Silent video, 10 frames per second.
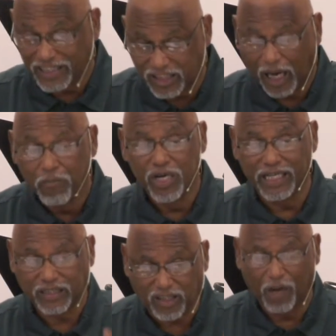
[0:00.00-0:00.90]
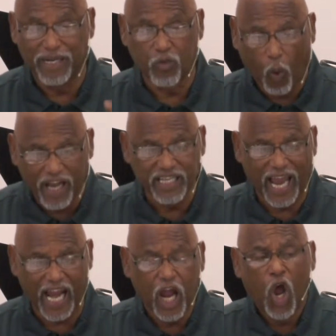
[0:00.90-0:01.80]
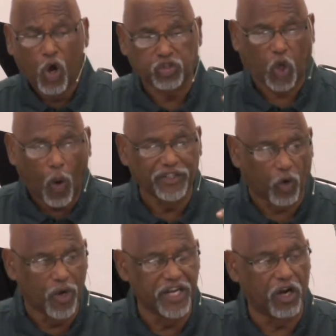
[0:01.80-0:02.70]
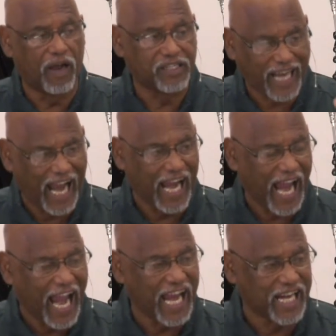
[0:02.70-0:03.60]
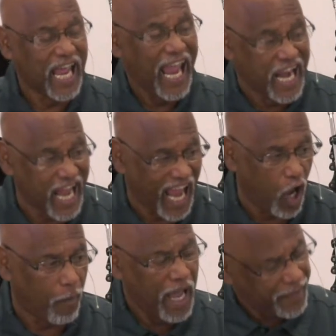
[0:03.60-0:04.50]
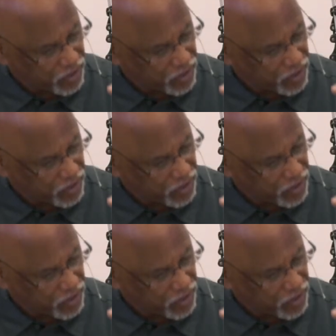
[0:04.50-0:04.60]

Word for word: that someone is coming one day who's going to render us hey, aid and help.